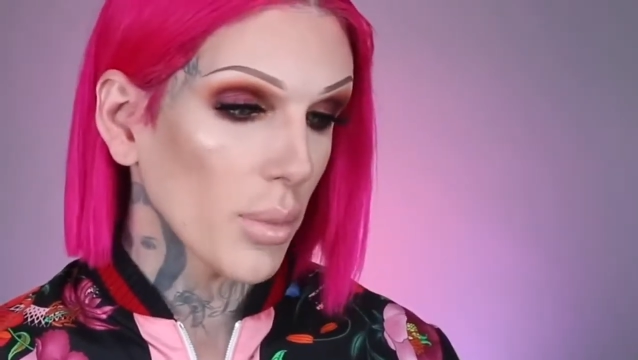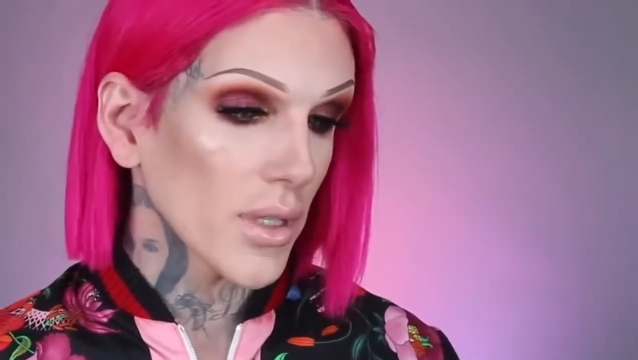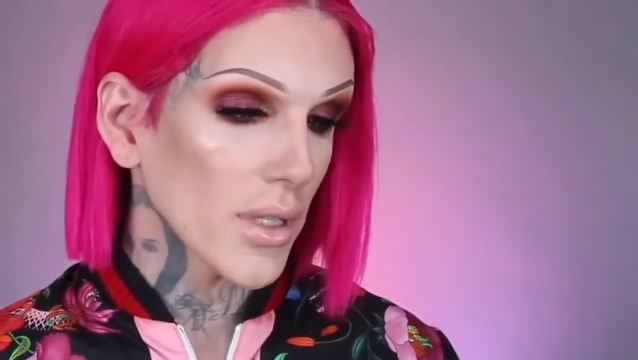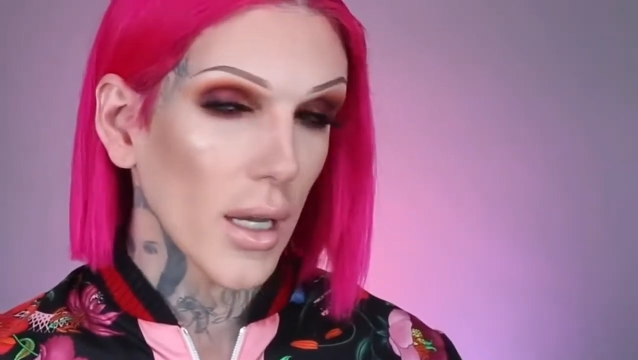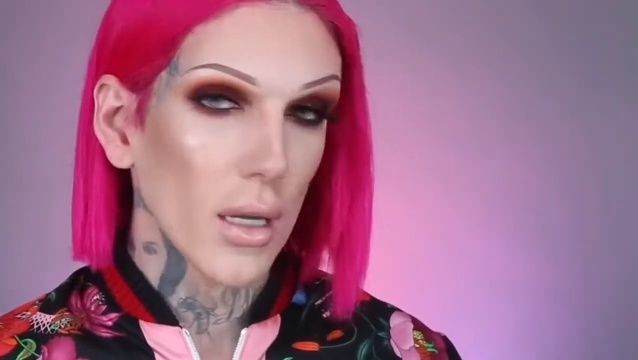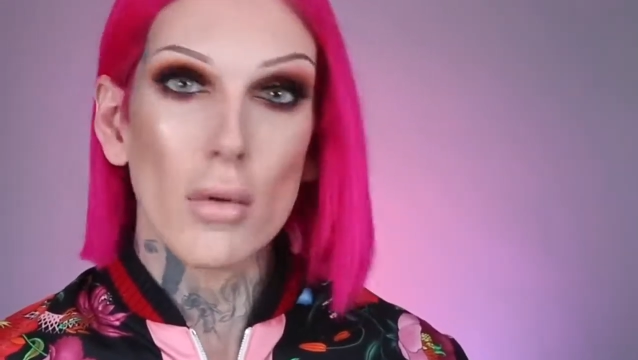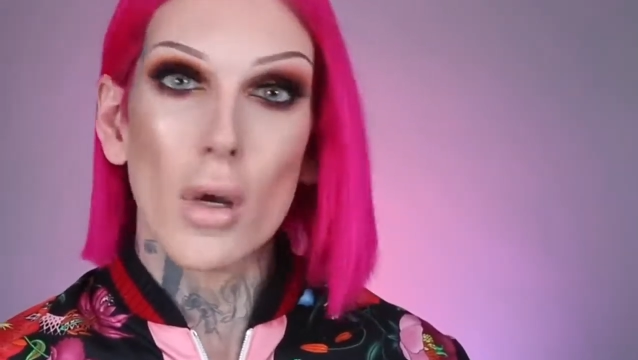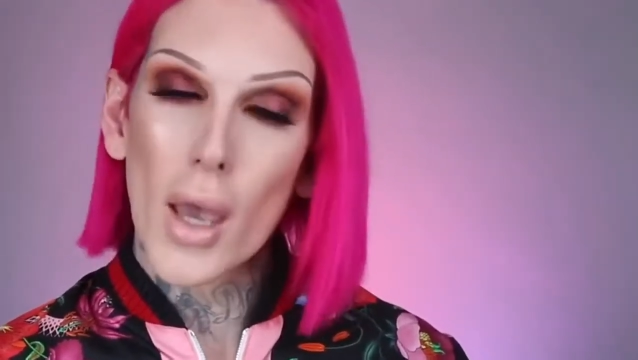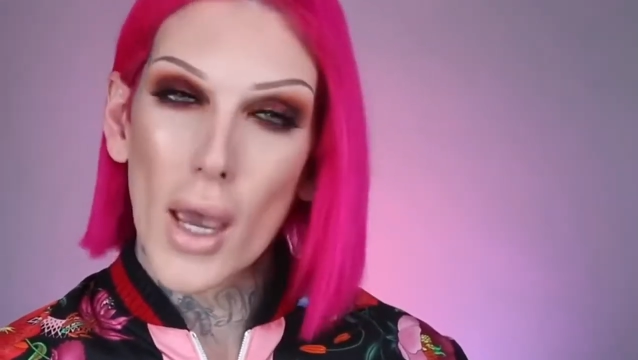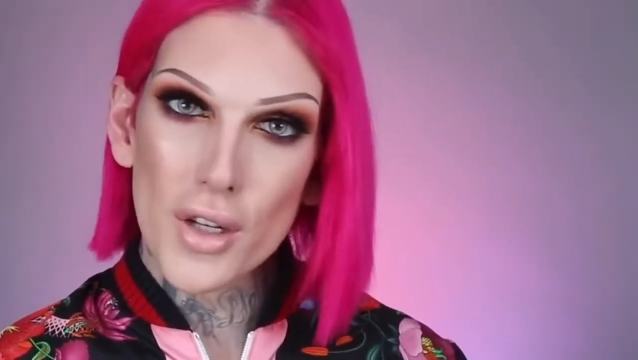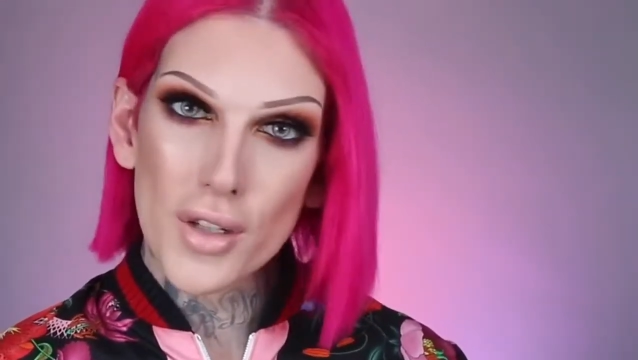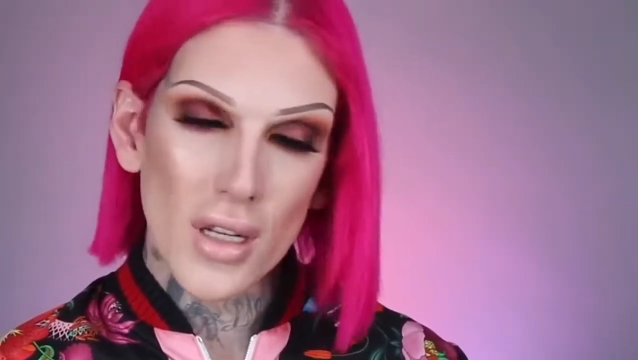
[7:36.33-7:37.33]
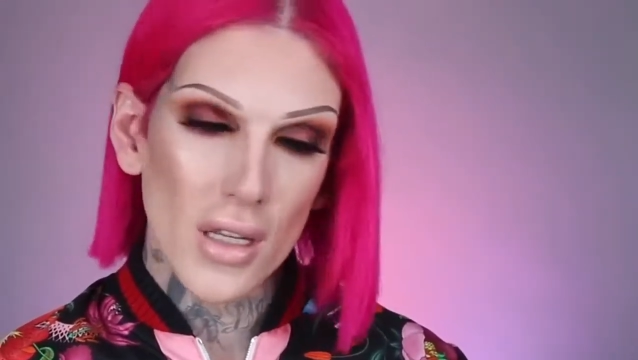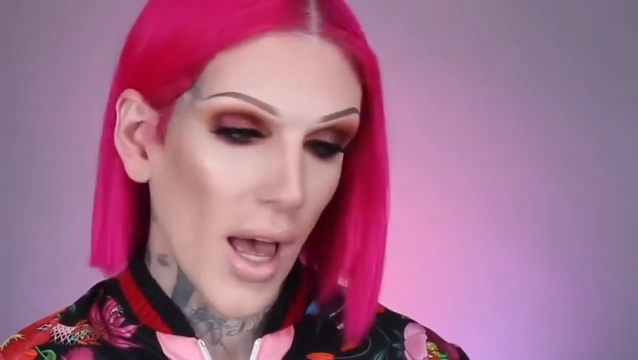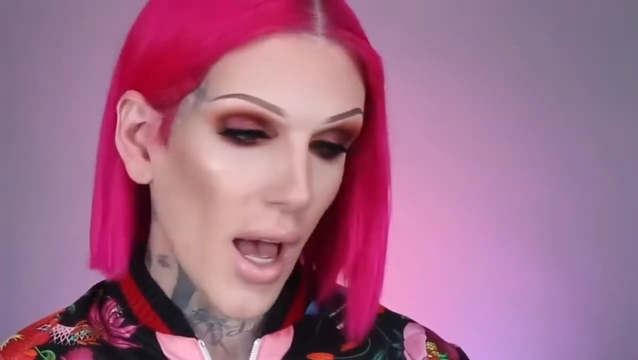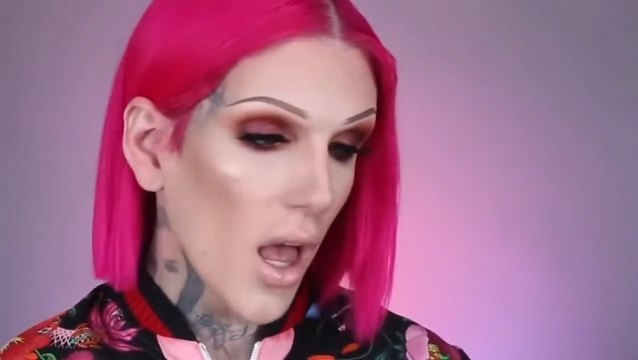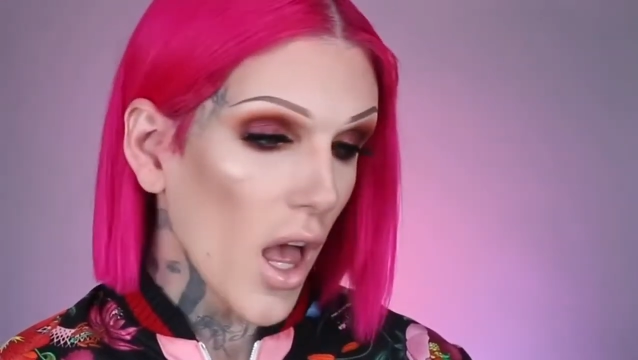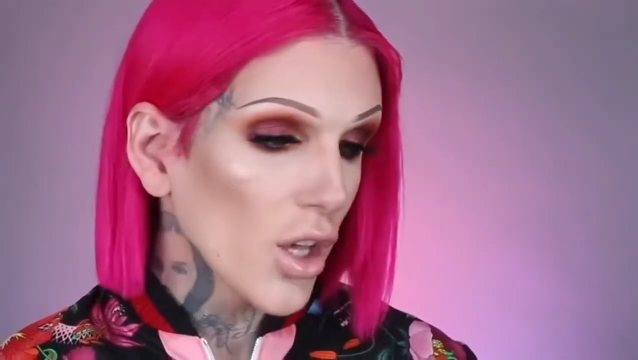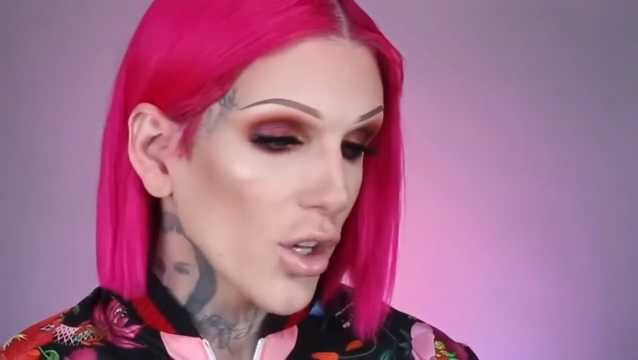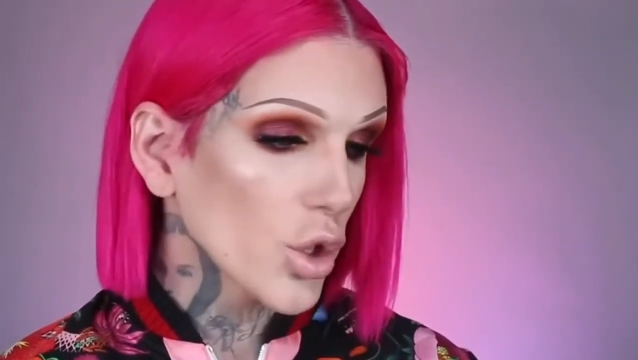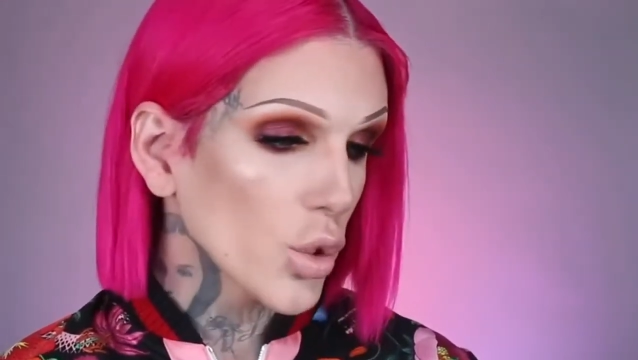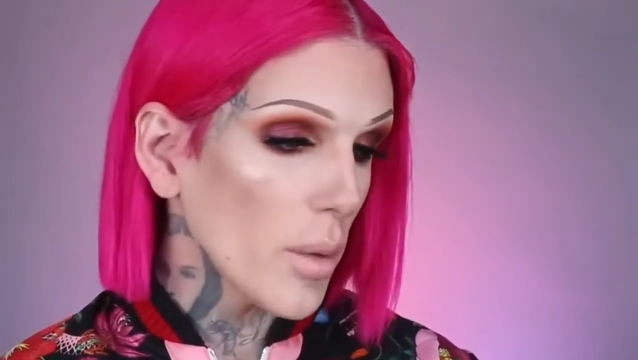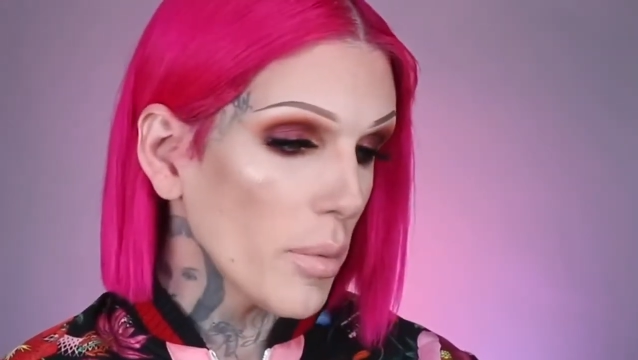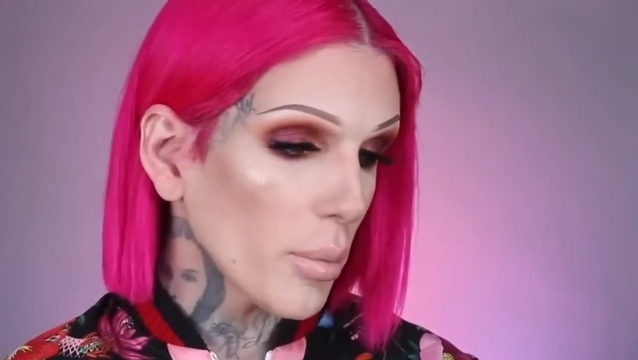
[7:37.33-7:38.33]
routine. Okay, just did that.
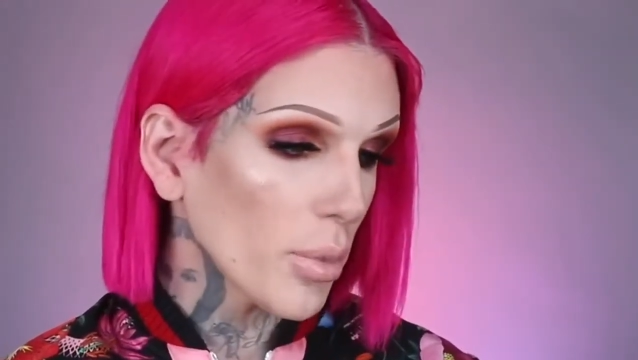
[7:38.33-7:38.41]
Sweep